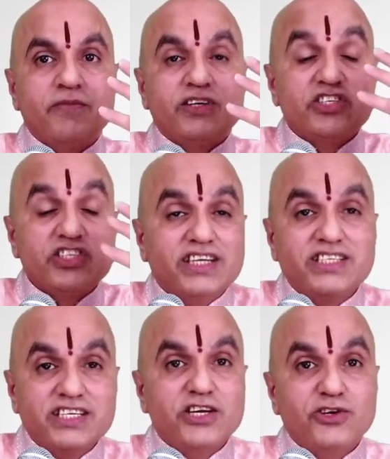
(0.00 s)

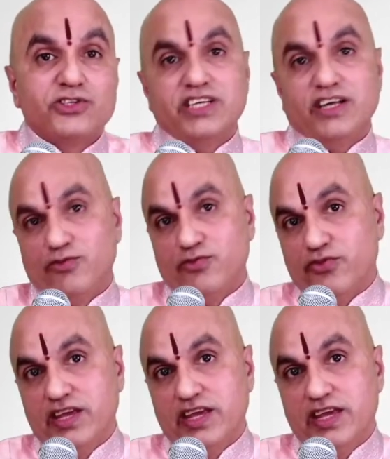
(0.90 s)
setting yourself
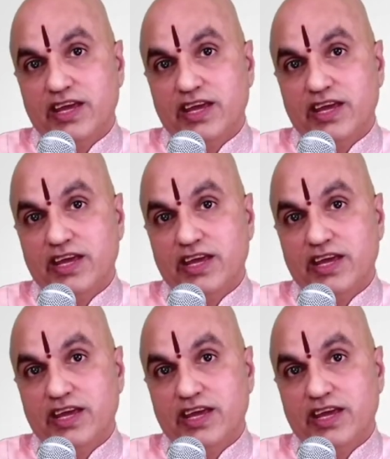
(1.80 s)
free